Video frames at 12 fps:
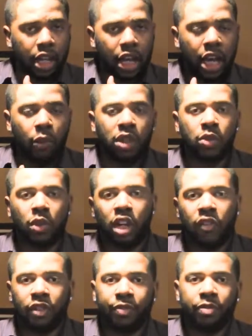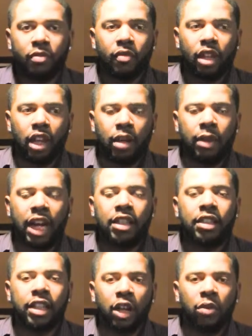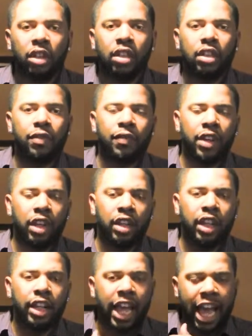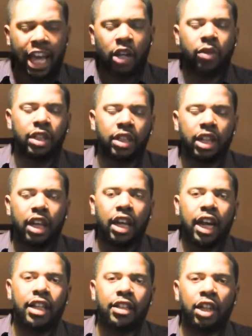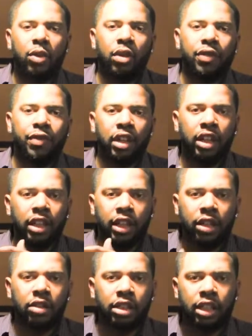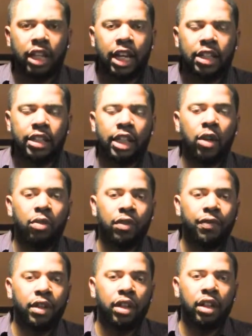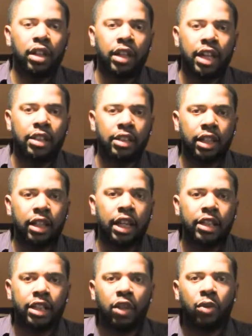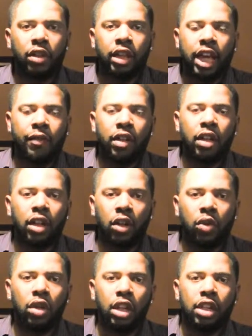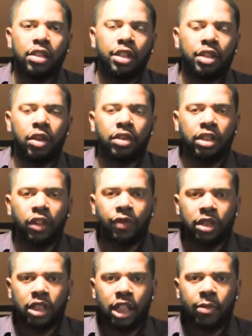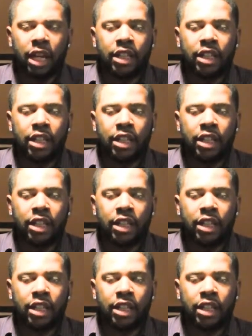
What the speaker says: I was one of them. I dealt with feeling inadequate. I dealt with feeling guilty. I dealt with feeling less than. I dealt with having low to no self-esteem.